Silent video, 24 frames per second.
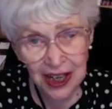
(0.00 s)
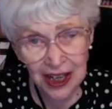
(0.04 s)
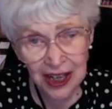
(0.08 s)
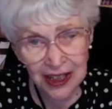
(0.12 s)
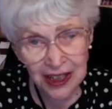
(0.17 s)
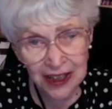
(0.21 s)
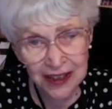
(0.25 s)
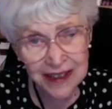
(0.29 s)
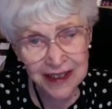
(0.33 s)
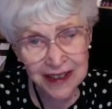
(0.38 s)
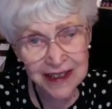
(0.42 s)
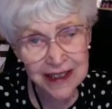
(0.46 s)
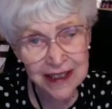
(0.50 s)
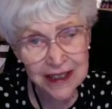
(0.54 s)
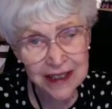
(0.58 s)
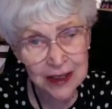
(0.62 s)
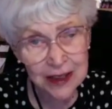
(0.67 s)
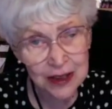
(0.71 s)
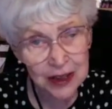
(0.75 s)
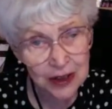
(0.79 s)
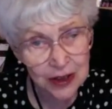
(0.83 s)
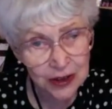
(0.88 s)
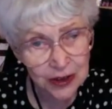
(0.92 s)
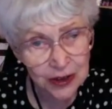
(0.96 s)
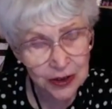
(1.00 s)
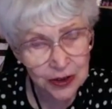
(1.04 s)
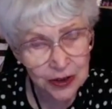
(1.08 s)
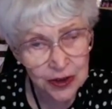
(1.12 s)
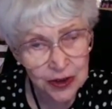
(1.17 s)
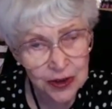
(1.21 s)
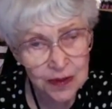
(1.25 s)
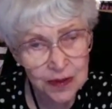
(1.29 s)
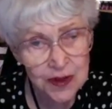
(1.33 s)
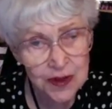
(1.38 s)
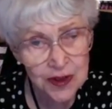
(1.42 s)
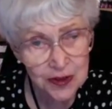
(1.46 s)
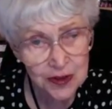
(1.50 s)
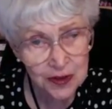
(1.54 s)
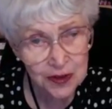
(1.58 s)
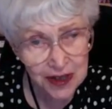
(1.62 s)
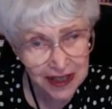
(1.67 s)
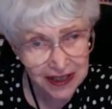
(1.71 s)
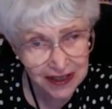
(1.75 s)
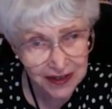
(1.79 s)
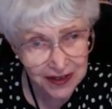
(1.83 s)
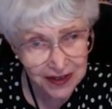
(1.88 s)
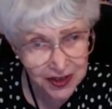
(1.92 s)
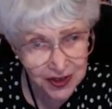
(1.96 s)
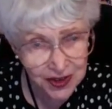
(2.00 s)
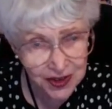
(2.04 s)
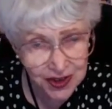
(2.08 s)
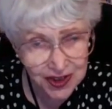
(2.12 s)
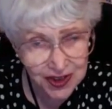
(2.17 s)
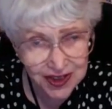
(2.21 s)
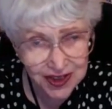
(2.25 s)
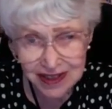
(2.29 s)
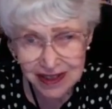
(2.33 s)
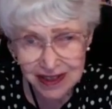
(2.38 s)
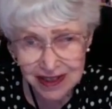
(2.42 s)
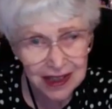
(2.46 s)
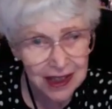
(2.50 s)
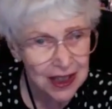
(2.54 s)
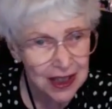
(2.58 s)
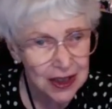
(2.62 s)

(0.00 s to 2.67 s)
on these long-term strategies,